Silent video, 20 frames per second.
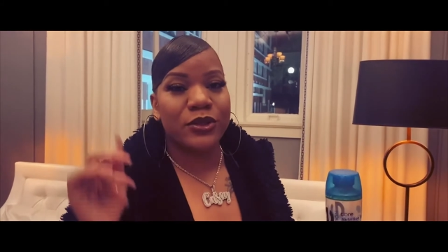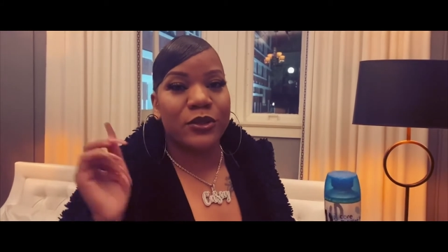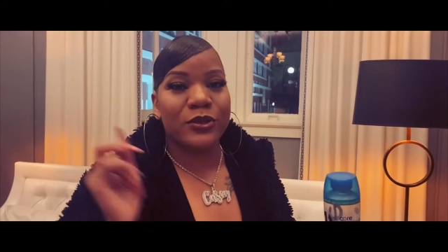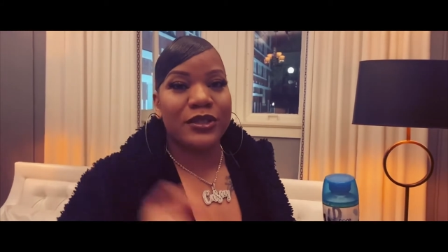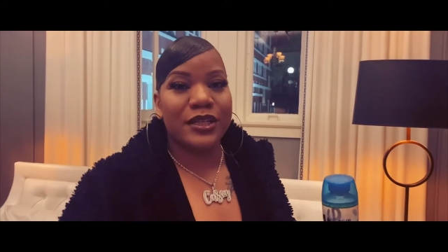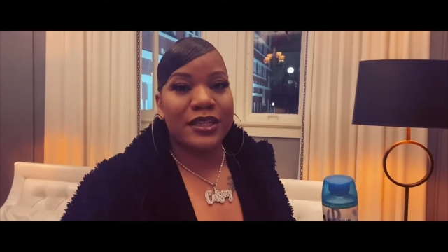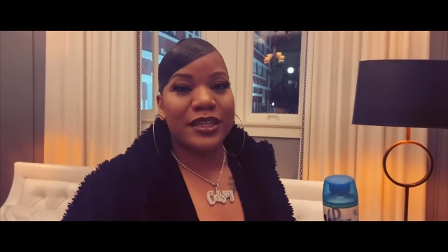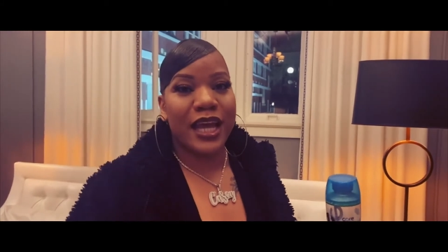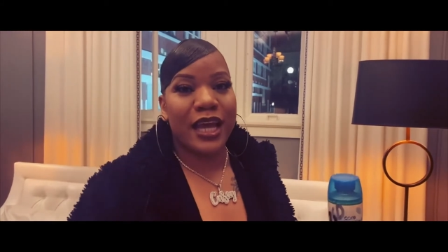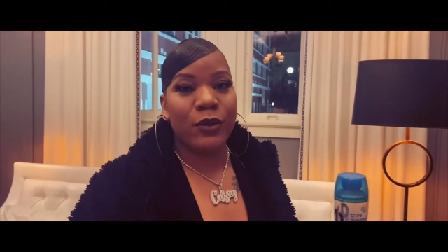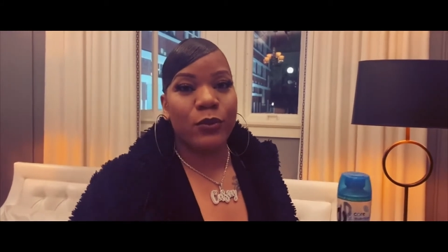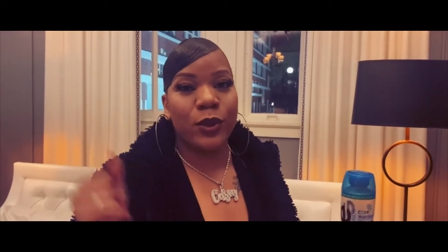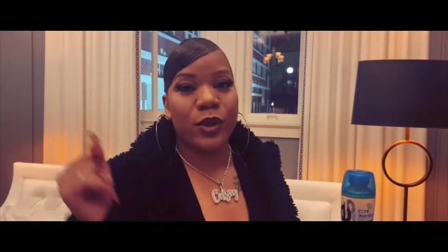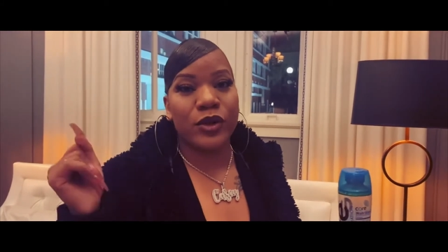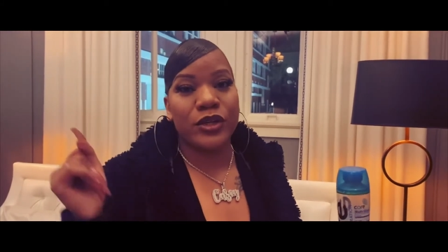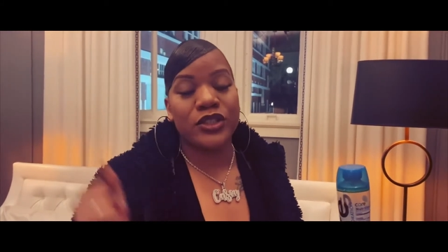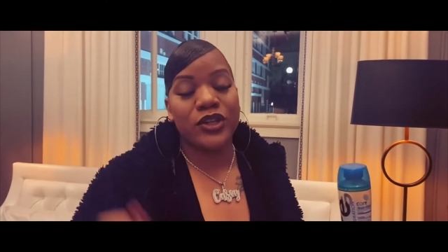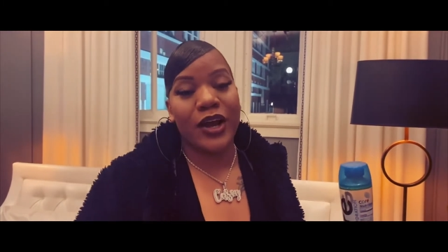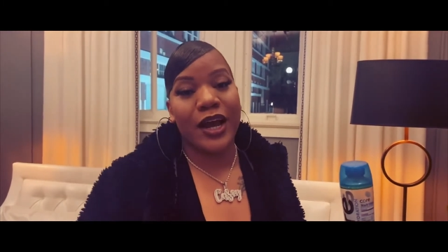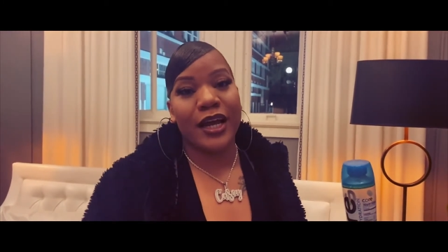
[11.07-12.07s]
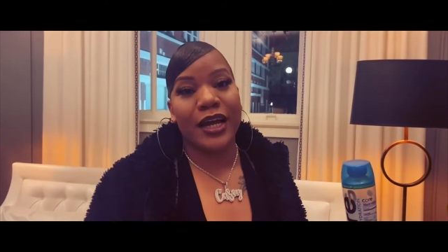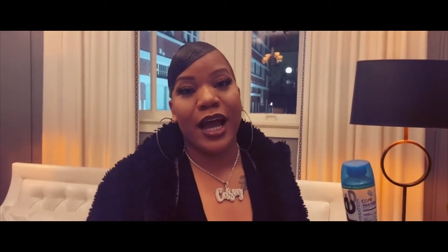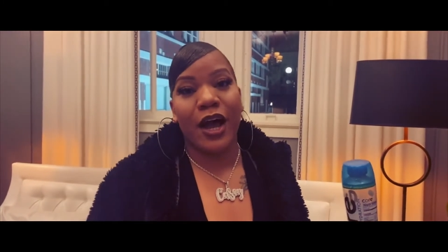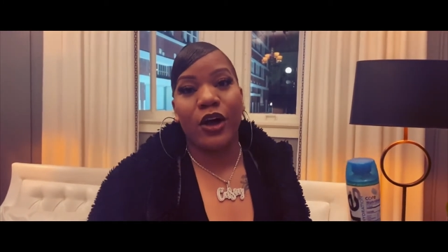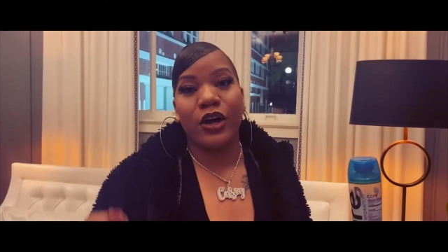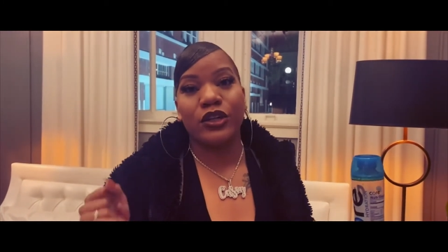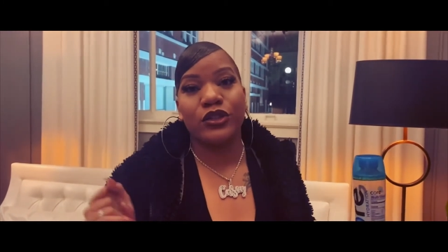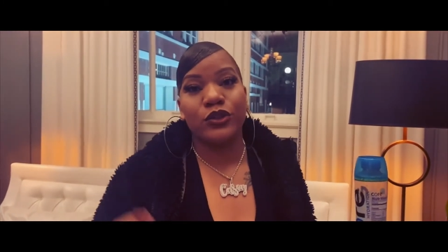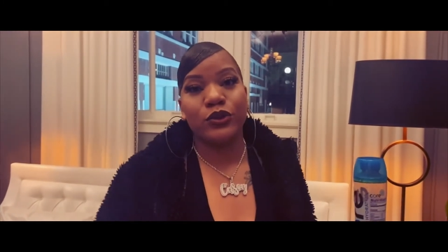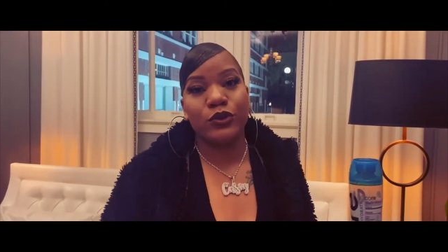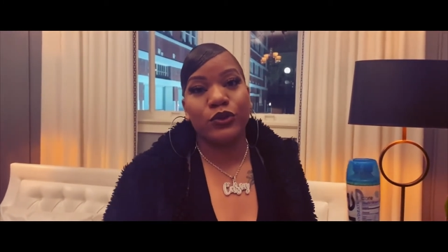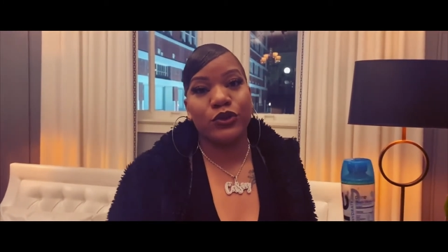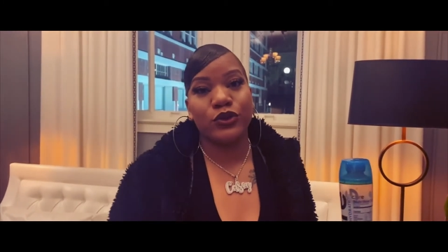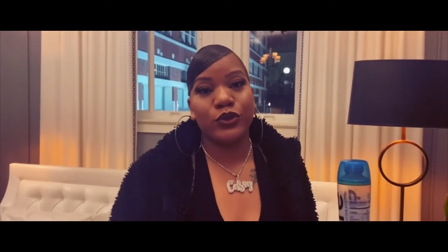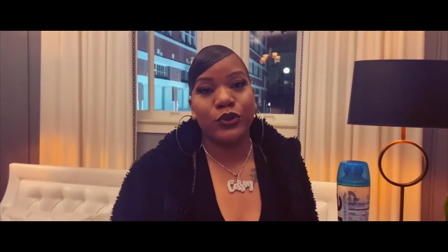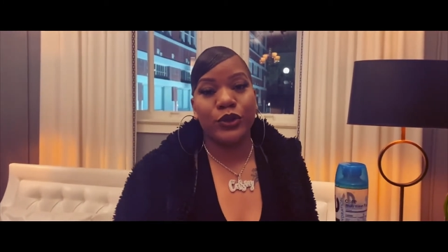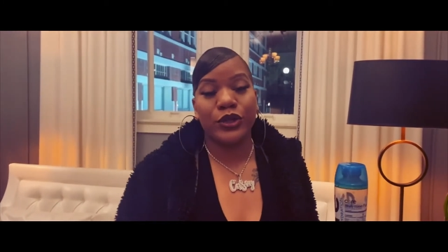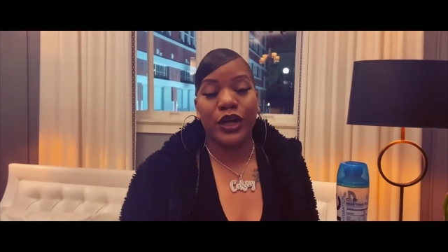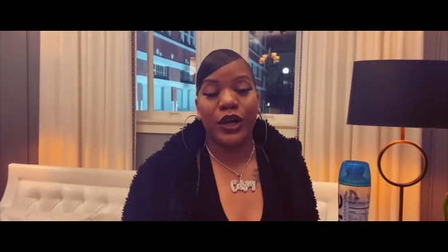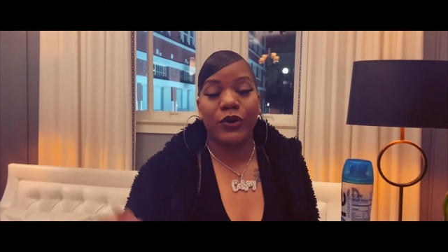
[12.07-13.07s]
So today we are trying out a new
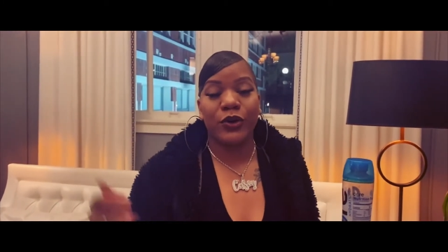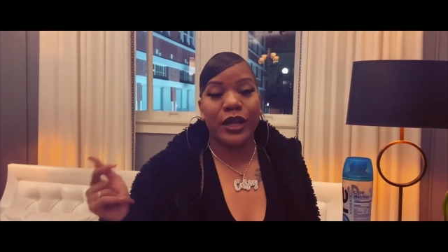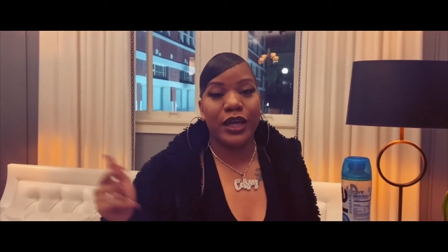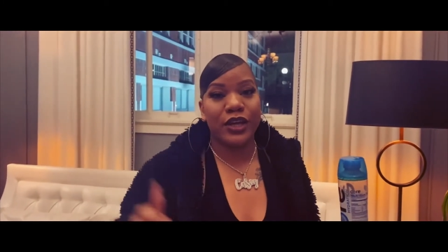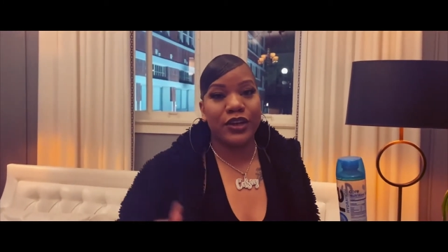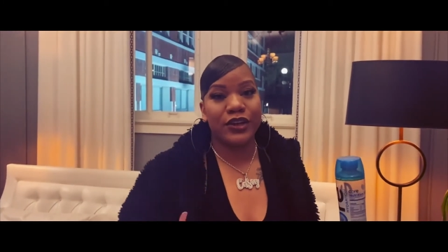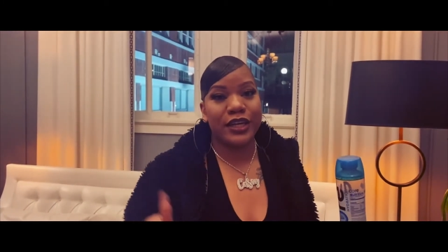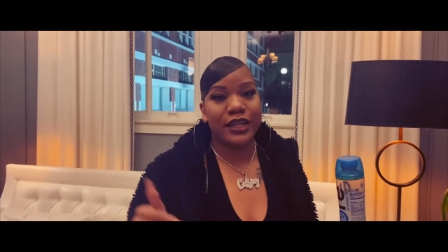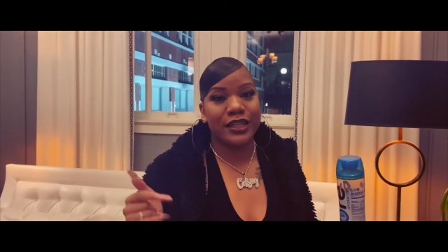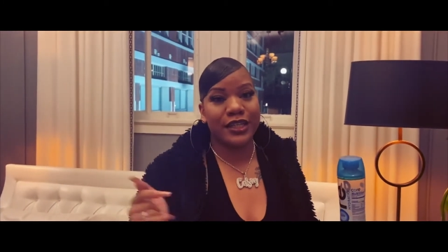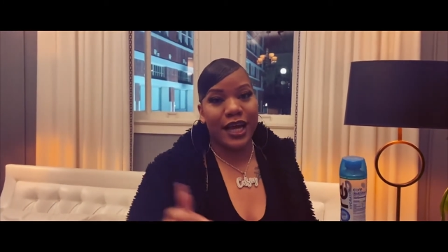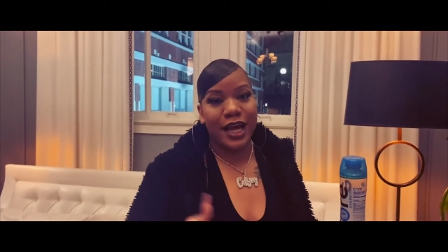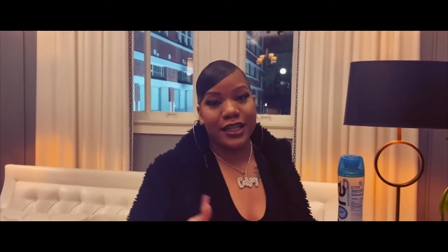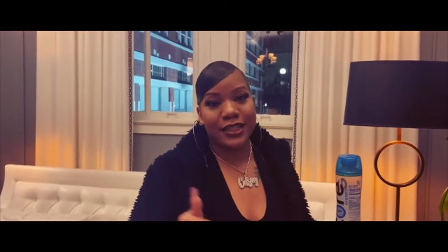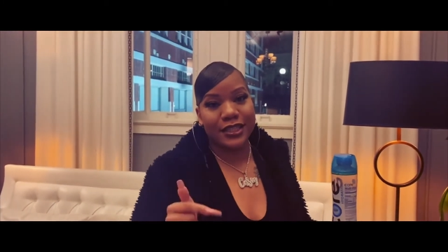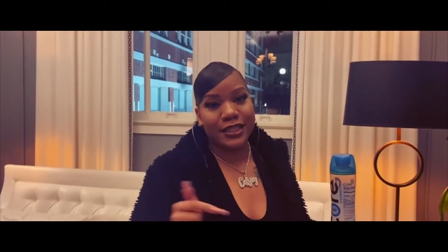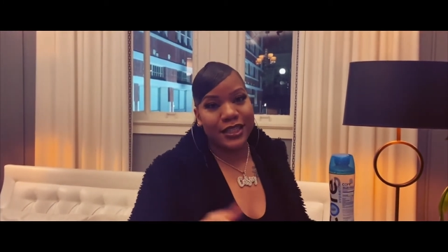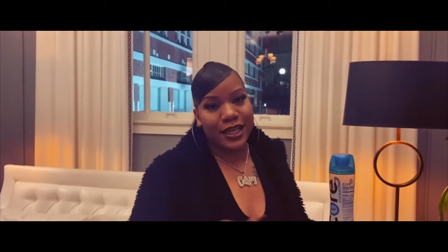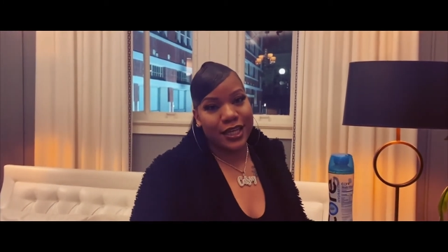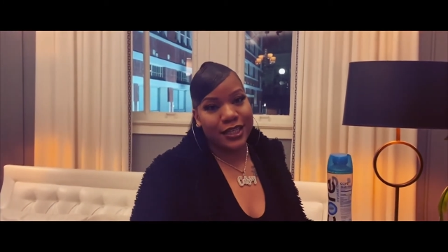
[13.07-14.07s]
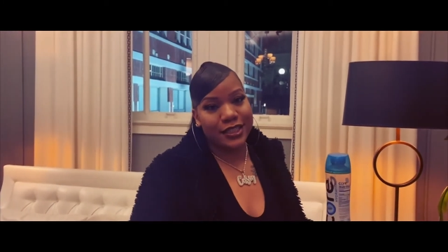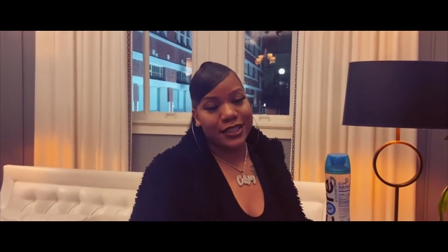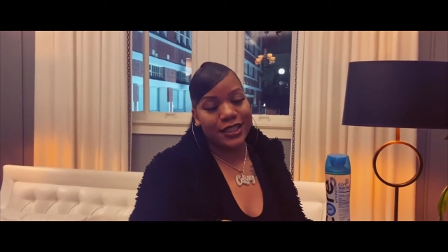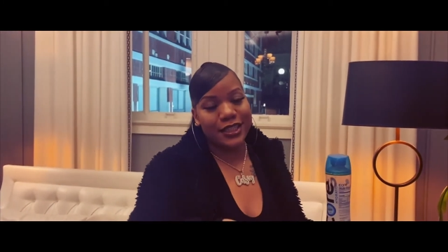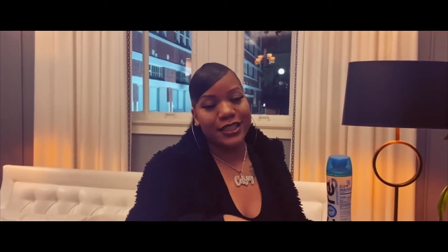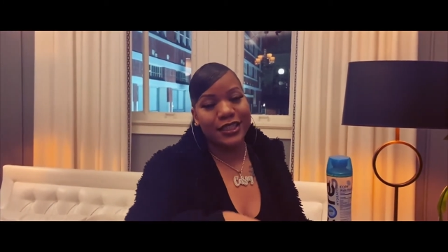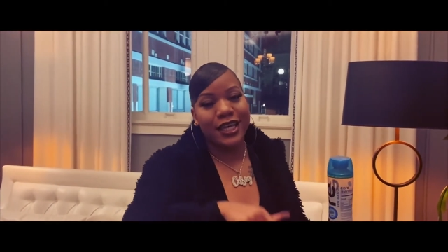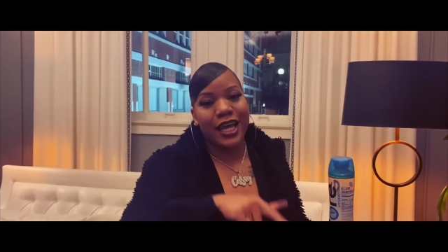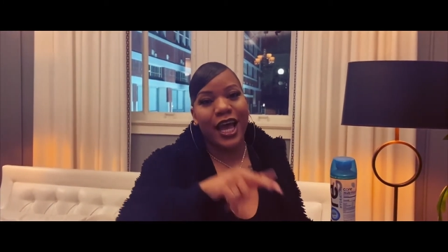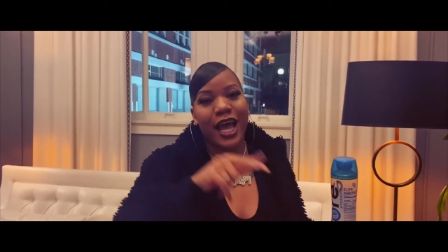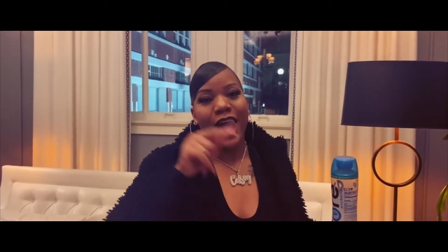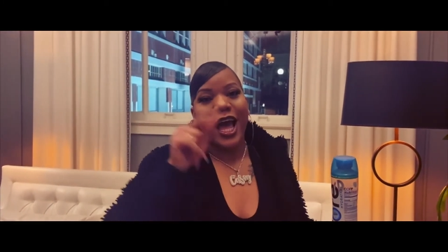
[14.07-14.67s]
studio here in Dallas, Texas.